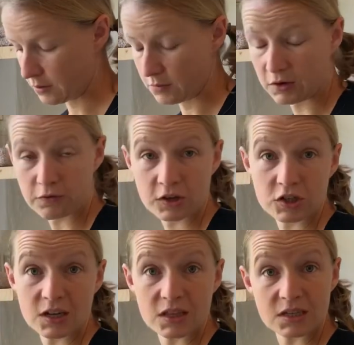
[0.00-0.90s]

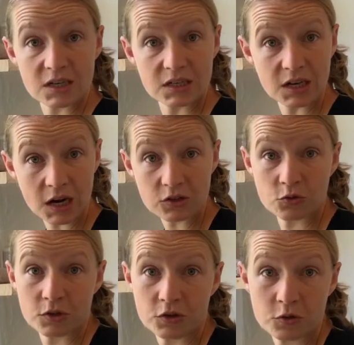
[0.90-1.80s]
infection in the tear duct,
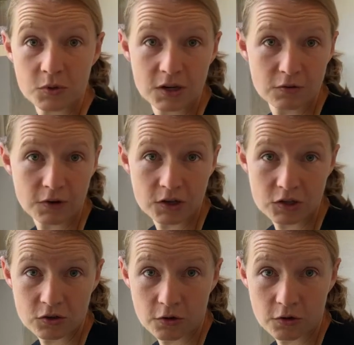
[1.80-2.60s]
or it could be infection